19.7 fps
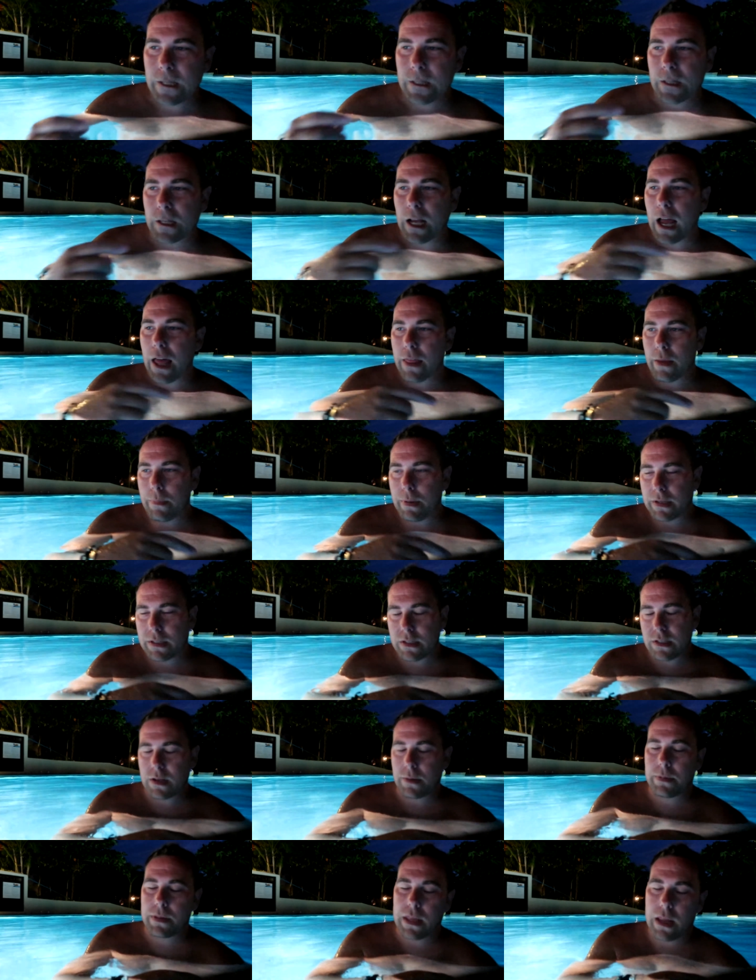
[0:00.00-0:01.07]
The guy that picked
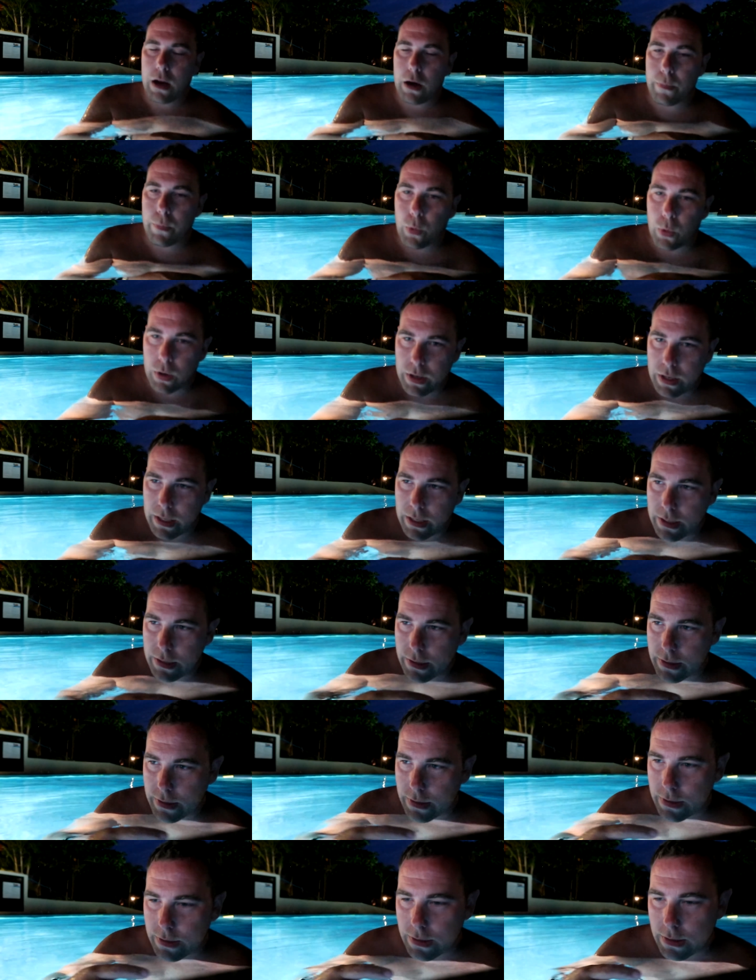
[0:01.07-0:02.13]
us up at the airport,
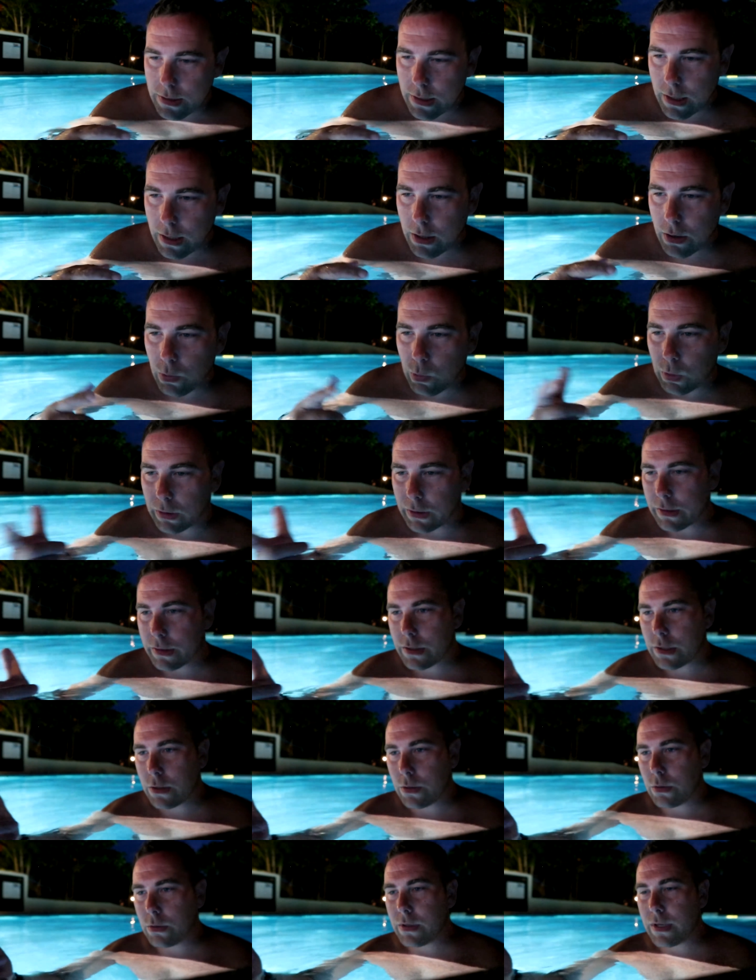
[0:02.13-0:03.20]
he's willing
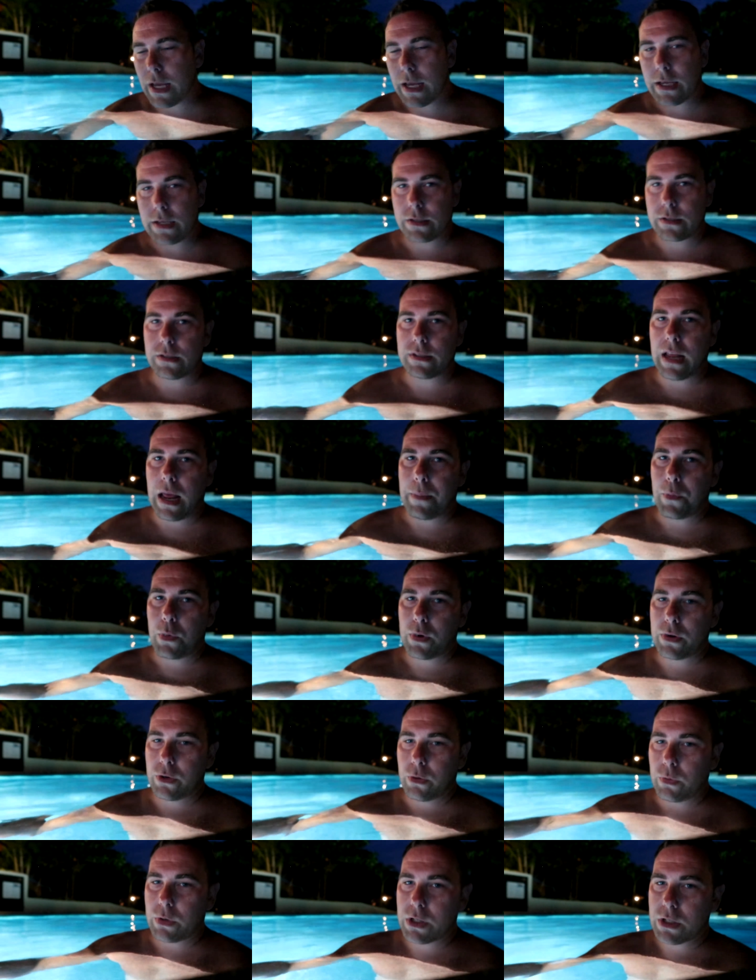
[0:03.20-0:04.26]
to take us to
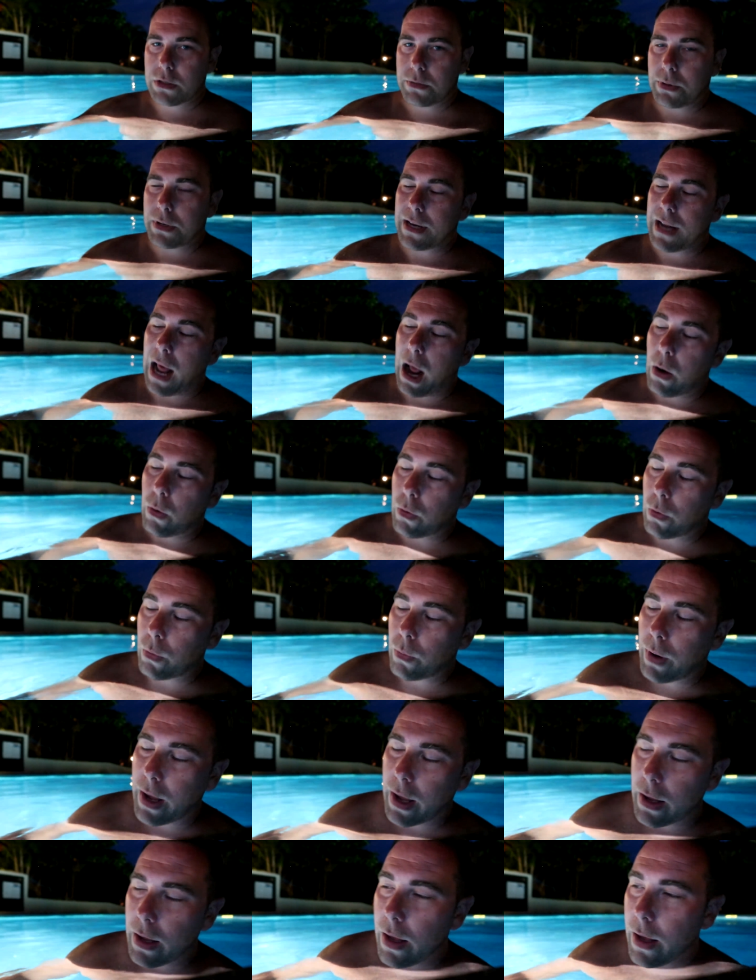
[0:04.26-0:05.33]
Tamarindo, which is about an hour
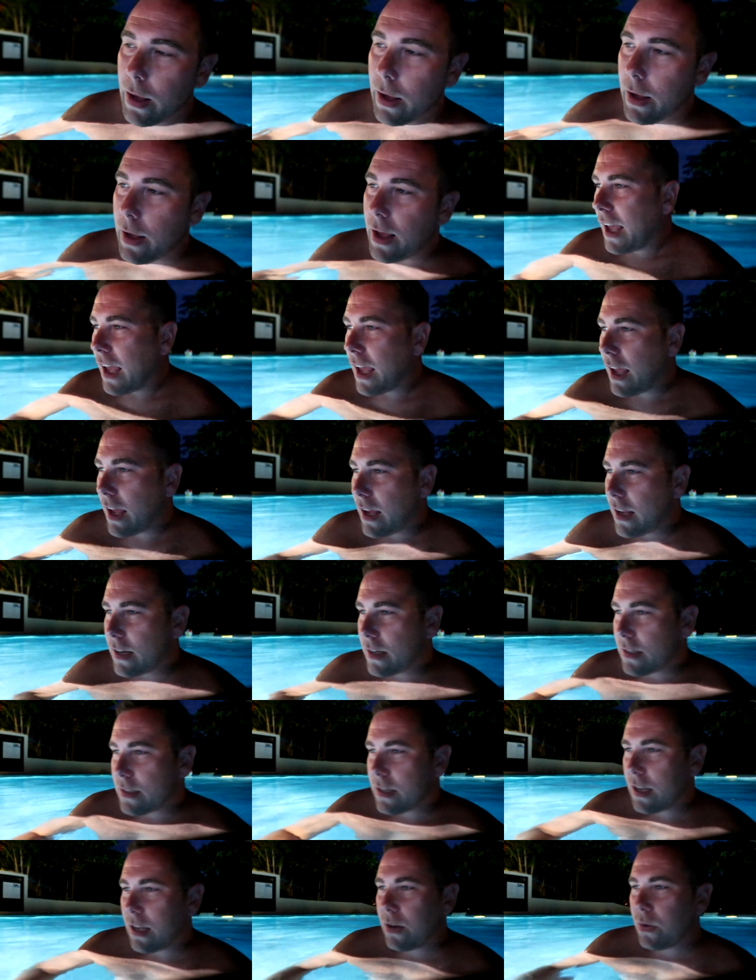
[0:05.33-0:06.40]
away.
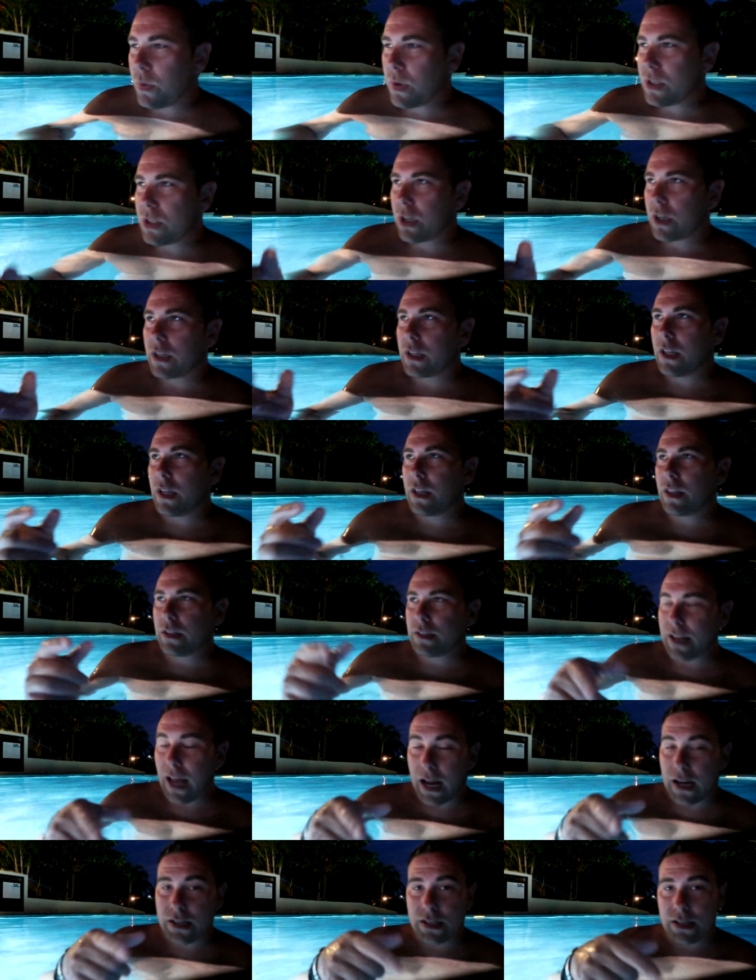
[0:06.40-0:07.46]
And we took the
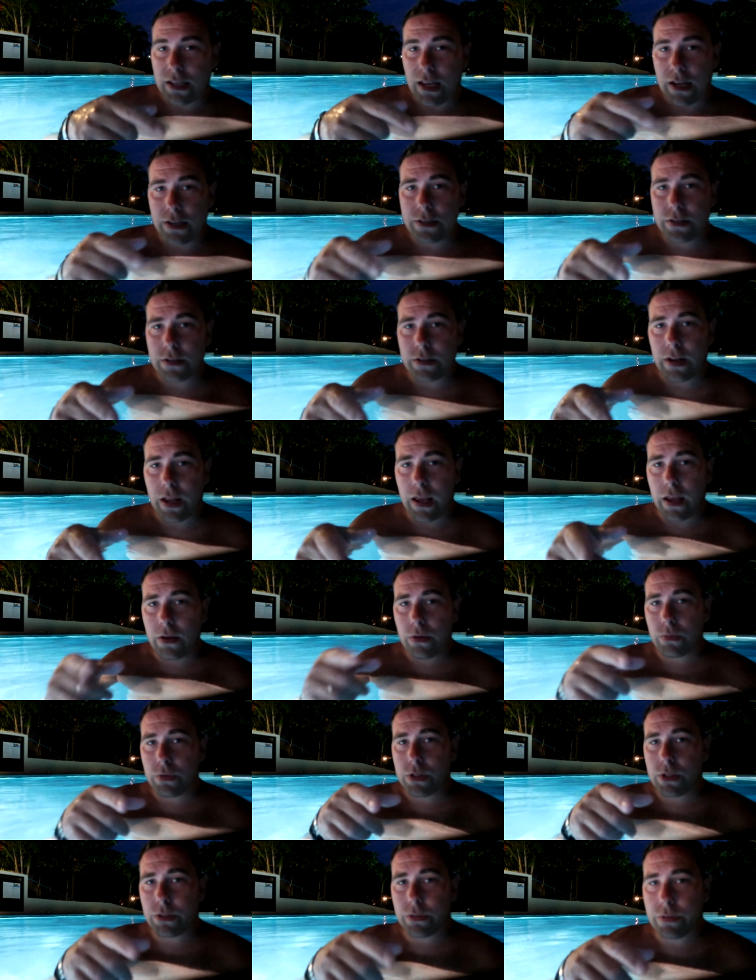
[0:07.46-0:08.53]
taxi yesterday,
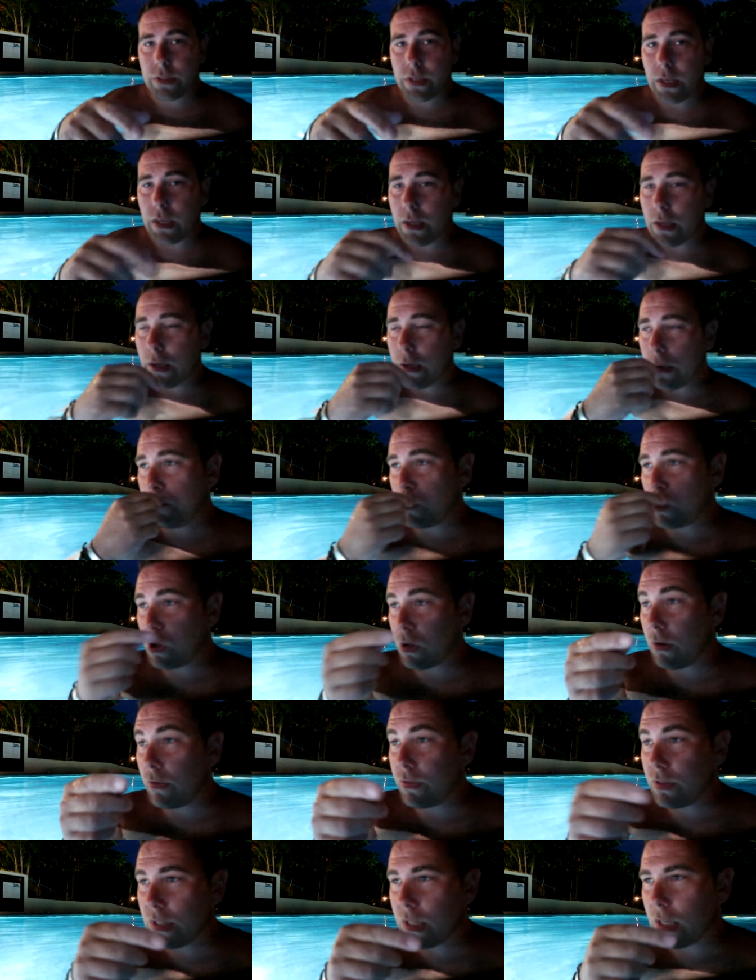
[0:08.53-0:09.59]
which you'll see, which you
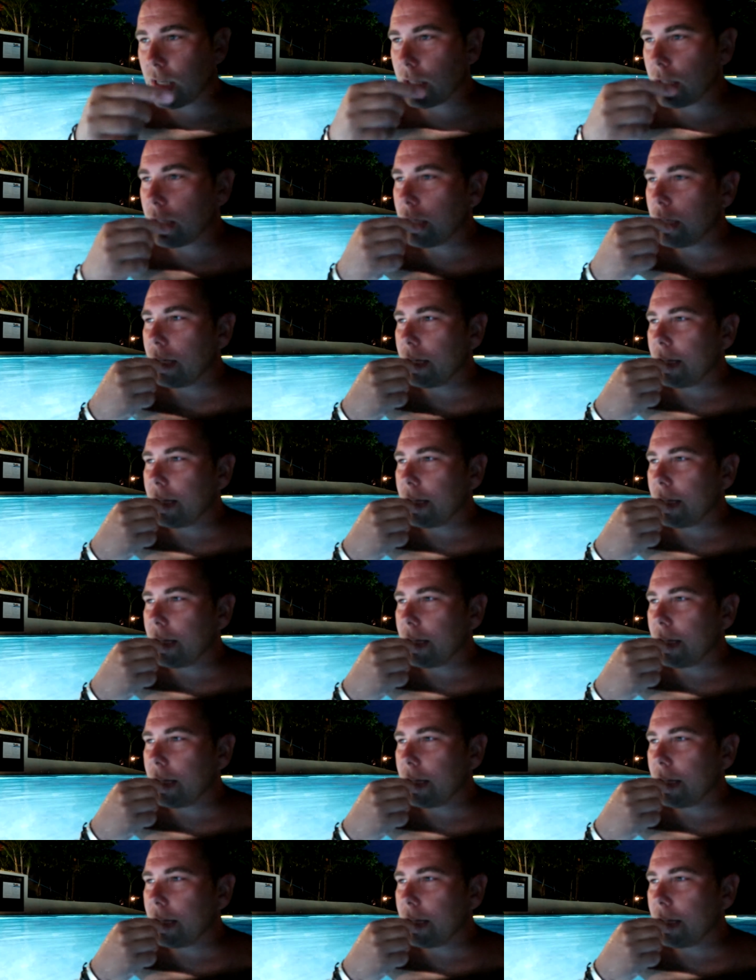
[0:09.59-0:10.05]
have seen.